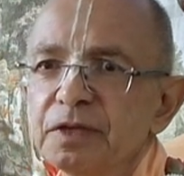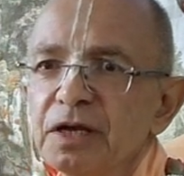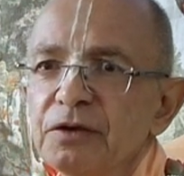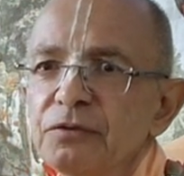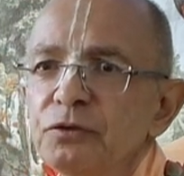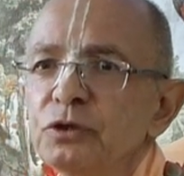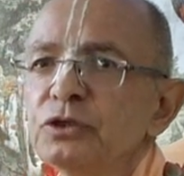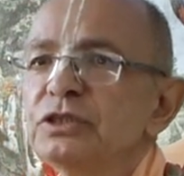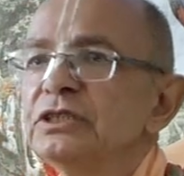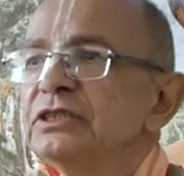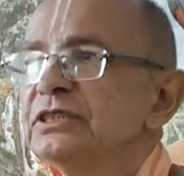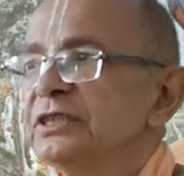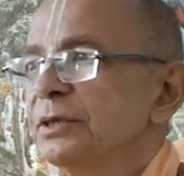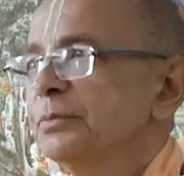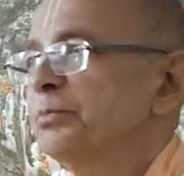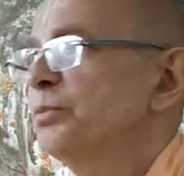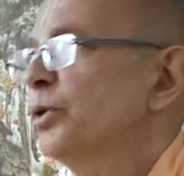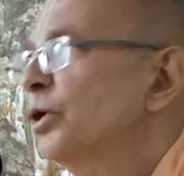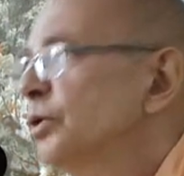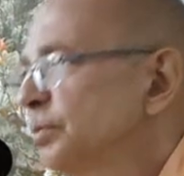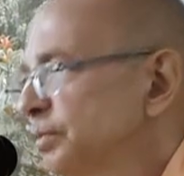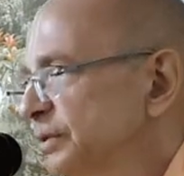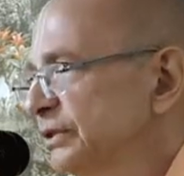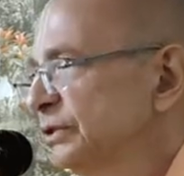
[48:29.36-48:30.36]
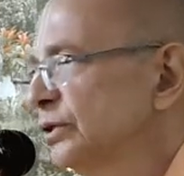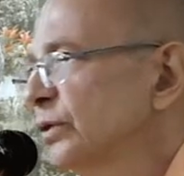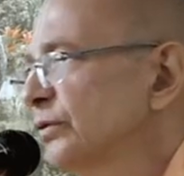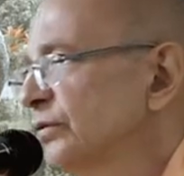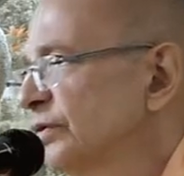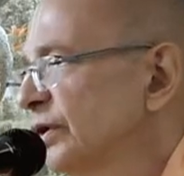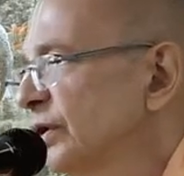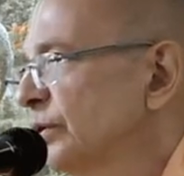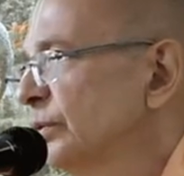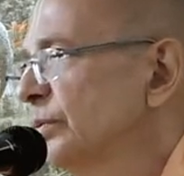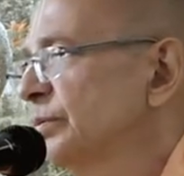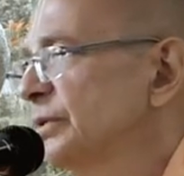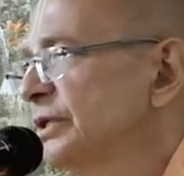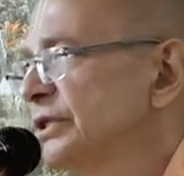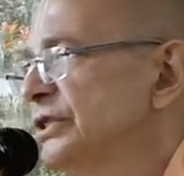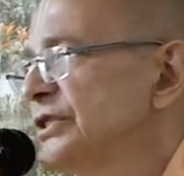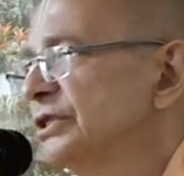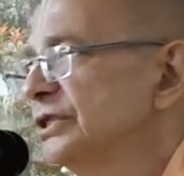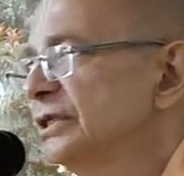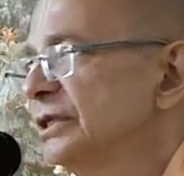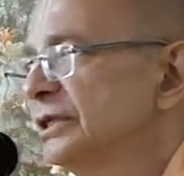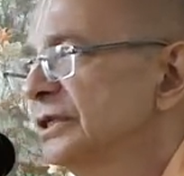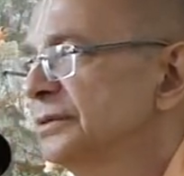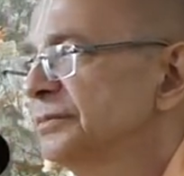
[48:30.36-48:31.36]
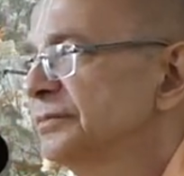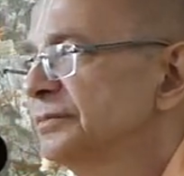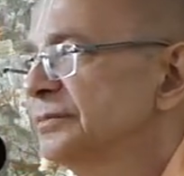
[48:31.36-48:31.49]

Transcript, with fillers: What is the purpose of our preaching?